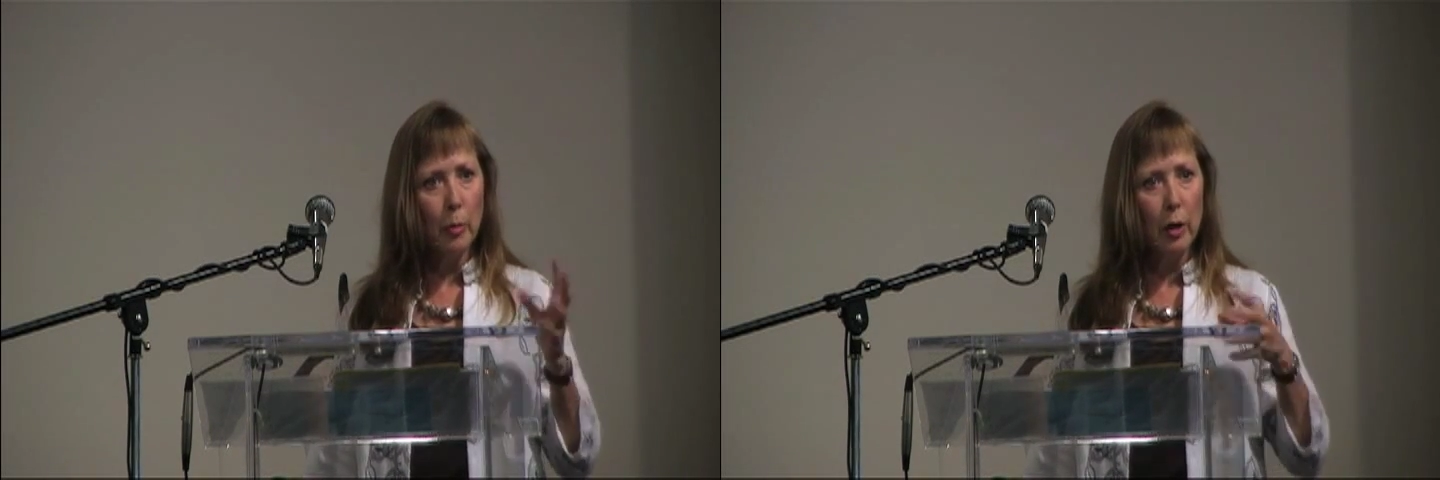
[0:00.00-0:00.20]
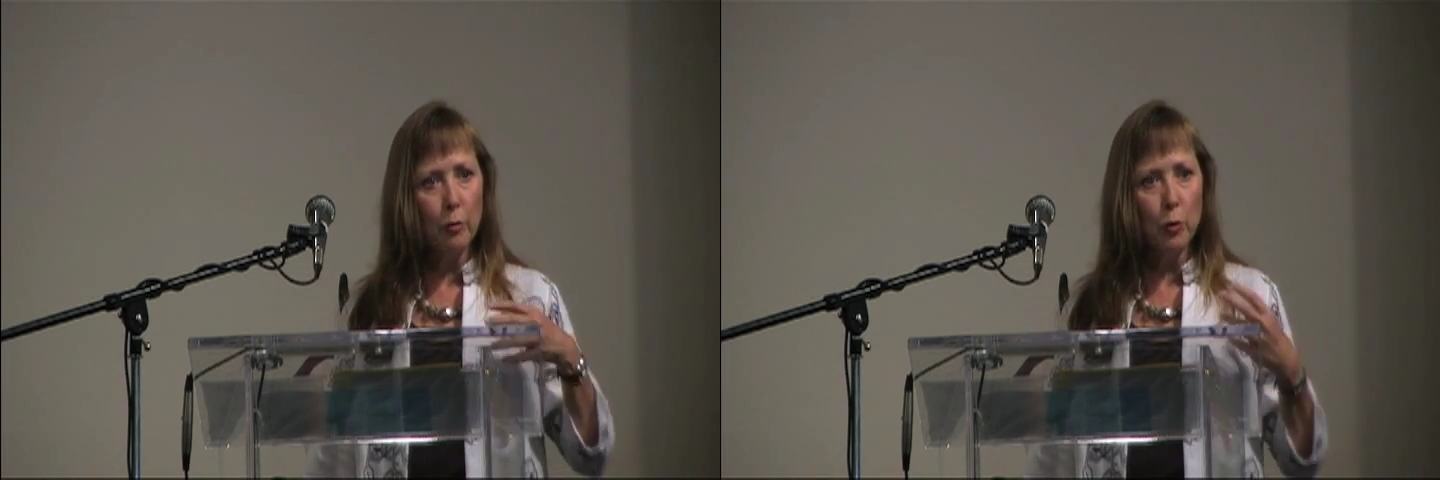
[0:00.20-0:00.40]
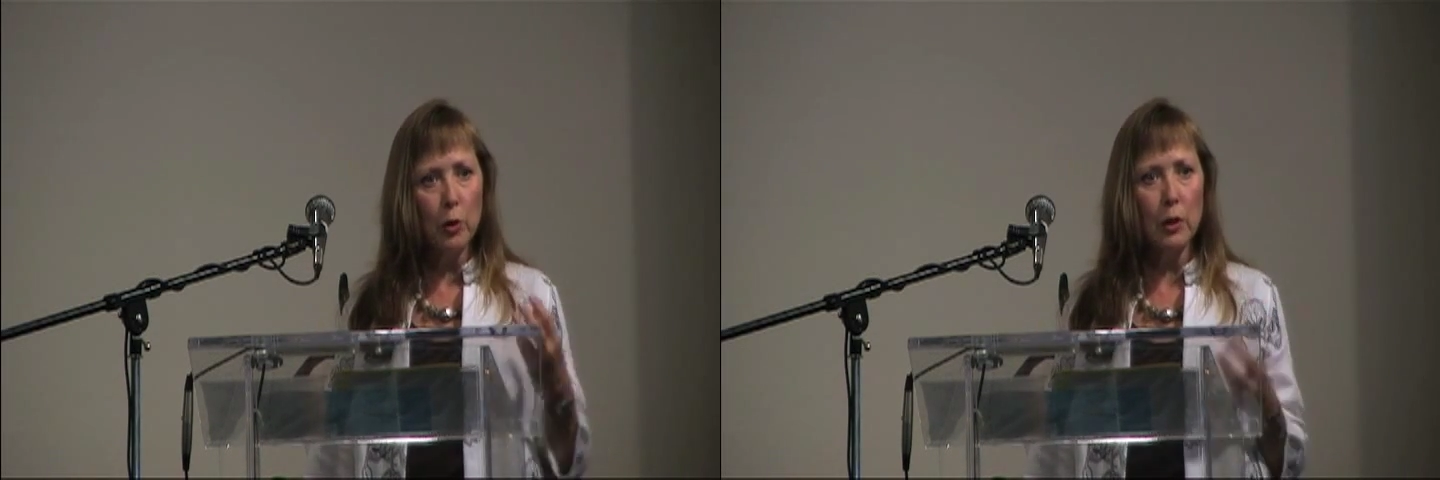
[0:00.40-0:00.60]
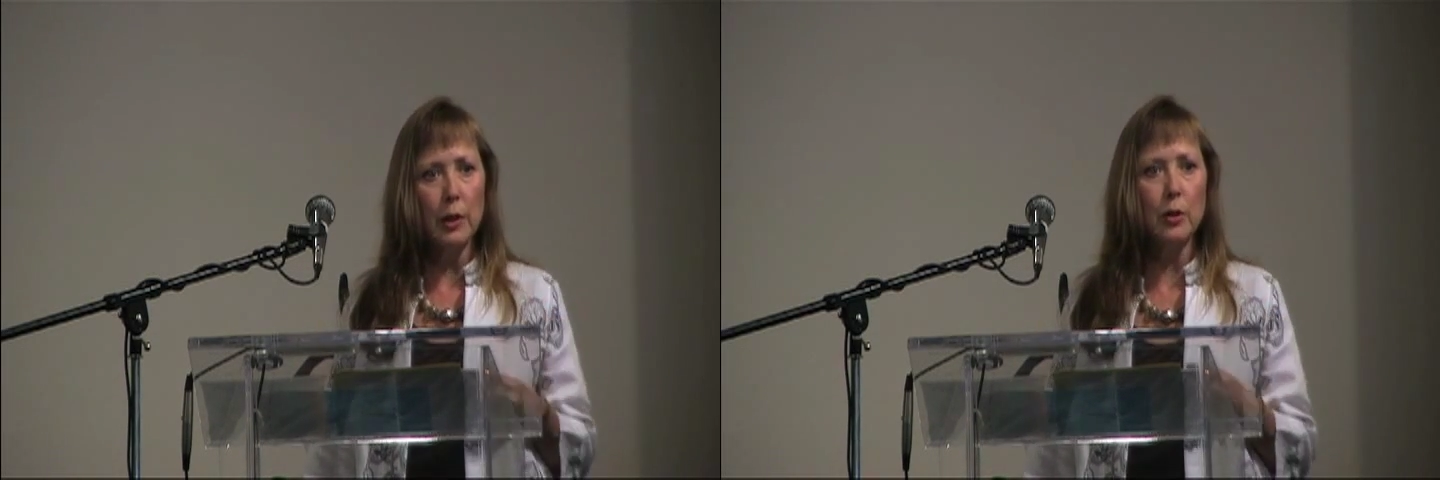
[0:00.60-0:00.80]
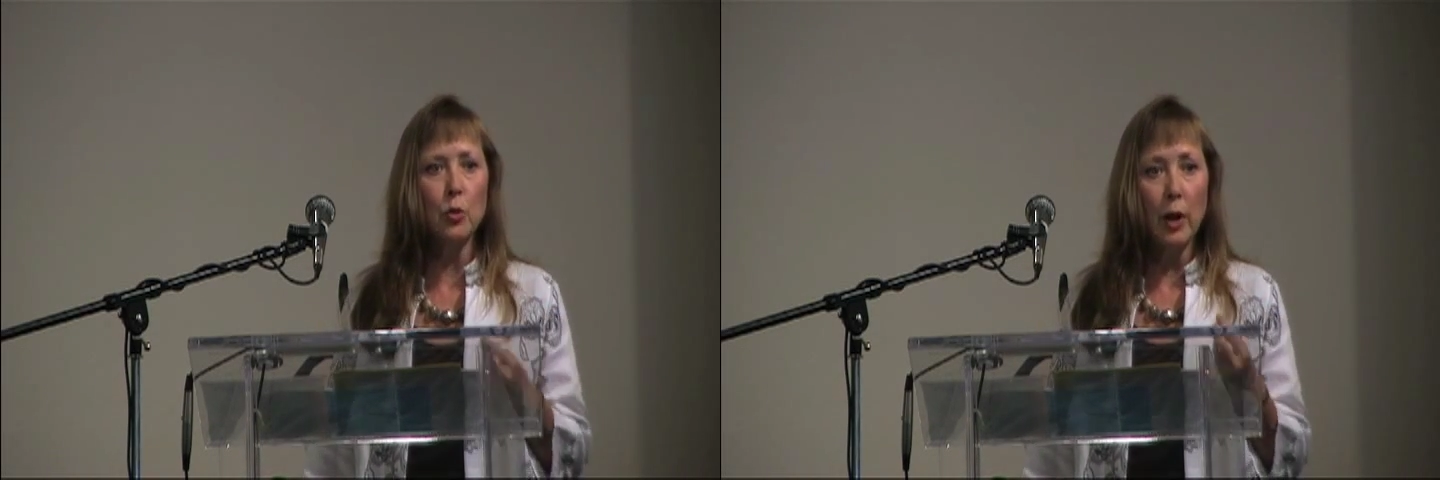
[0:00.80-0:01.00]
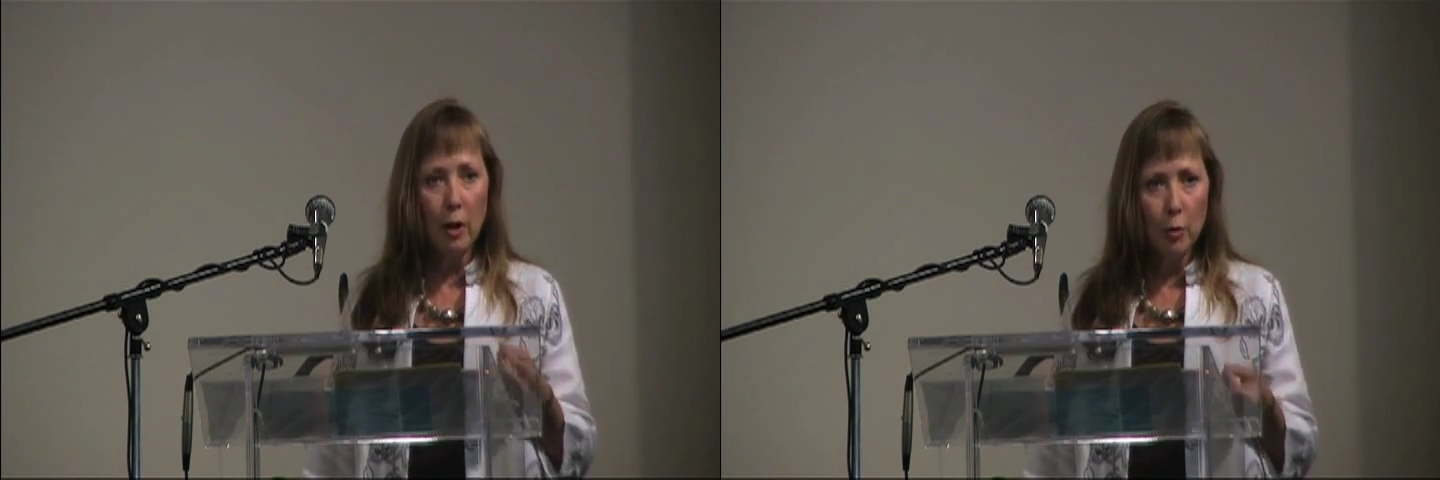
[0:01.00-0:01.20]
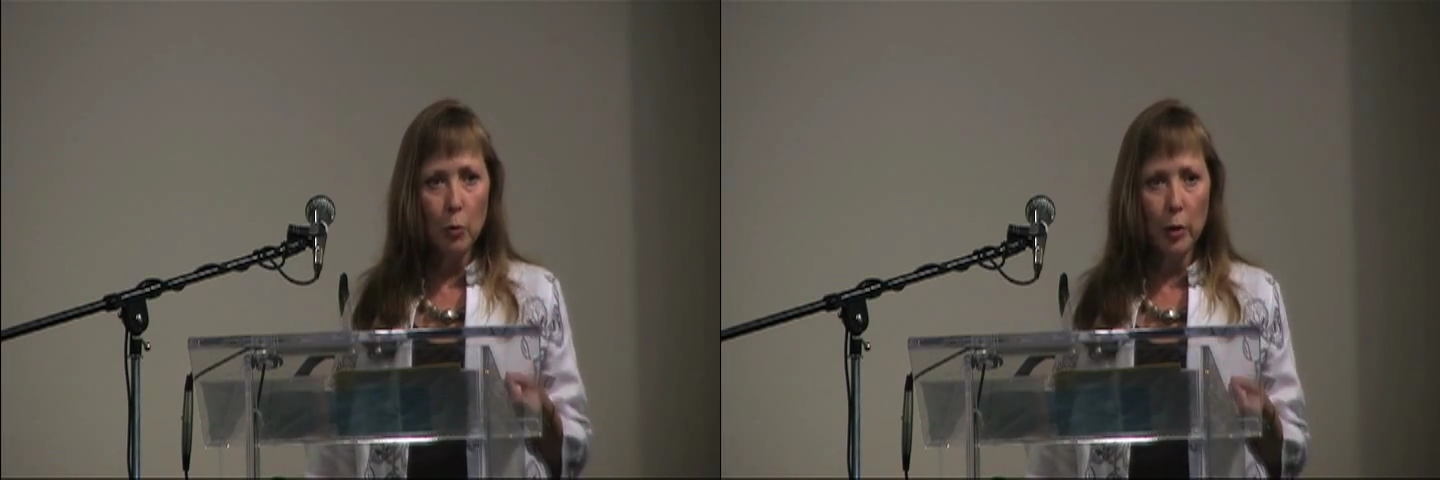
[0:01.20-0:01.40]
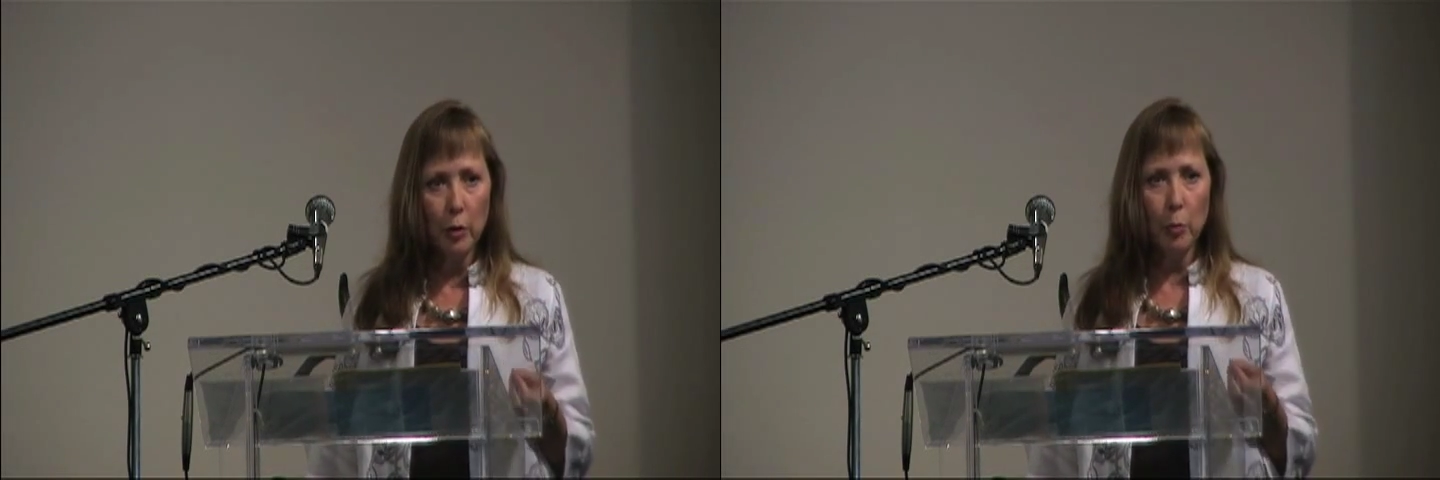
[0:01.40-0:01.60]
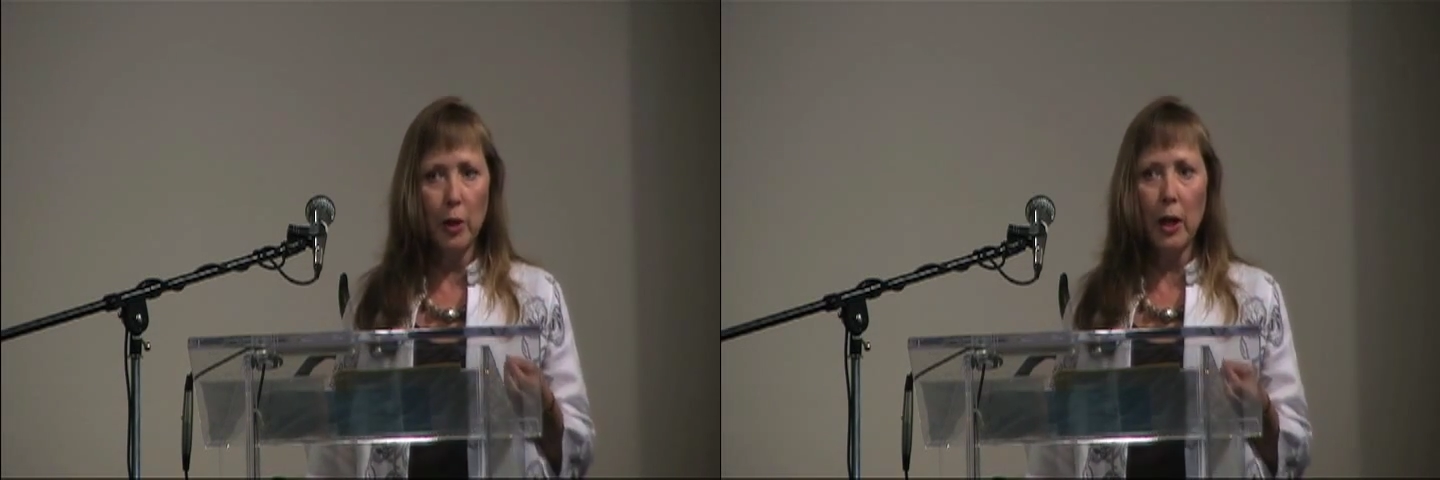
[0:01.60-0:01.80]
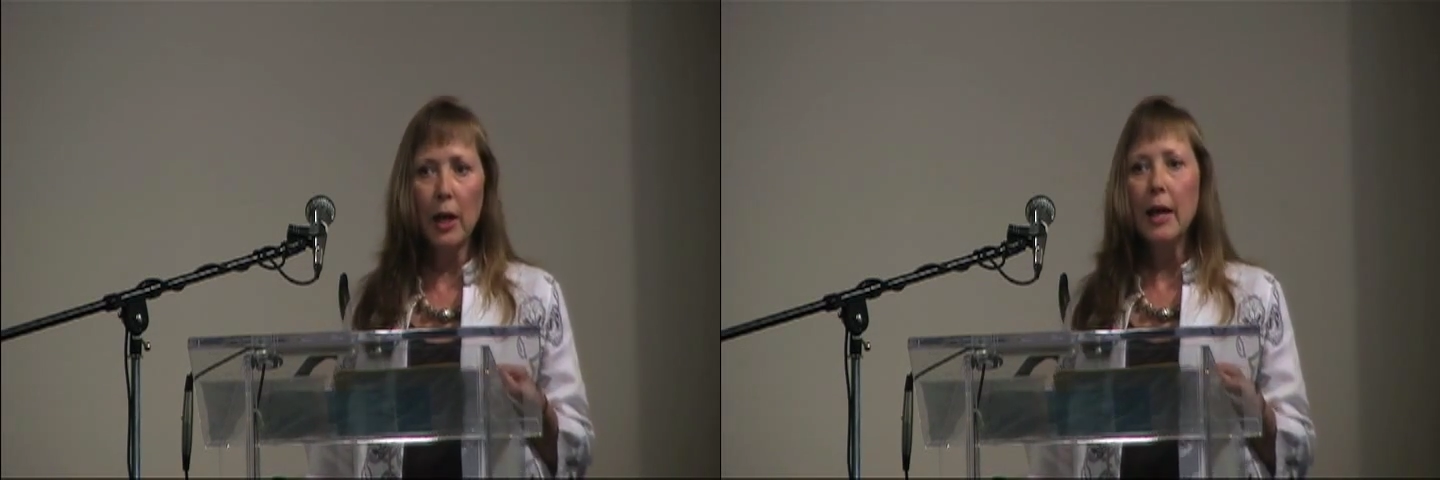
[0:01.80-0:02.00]
metaphorically travel with
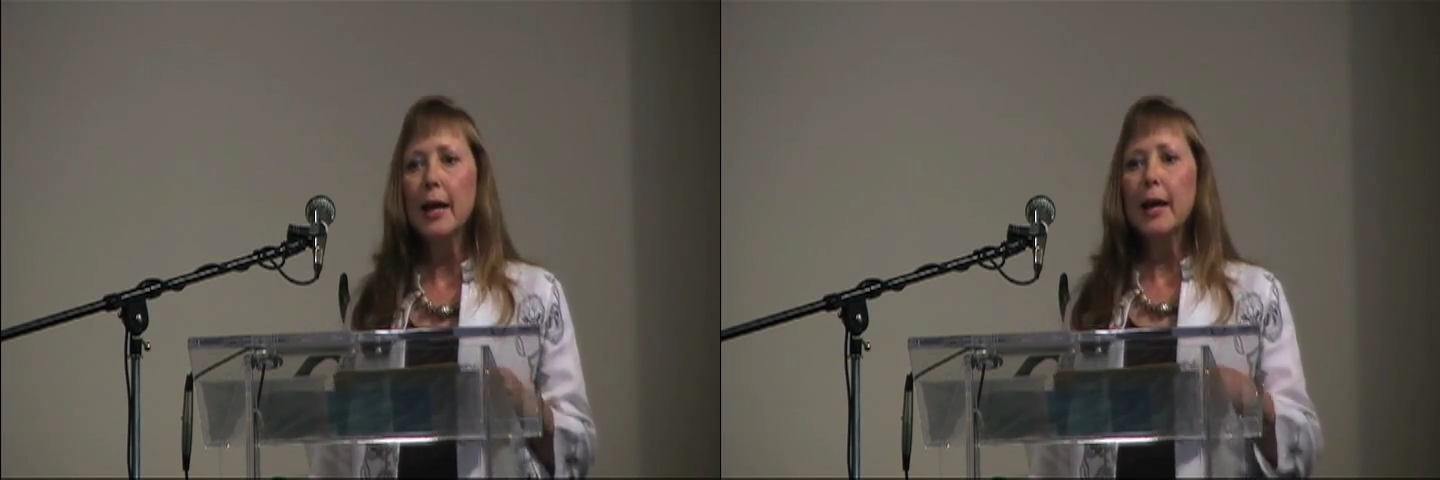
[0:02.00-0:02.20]
me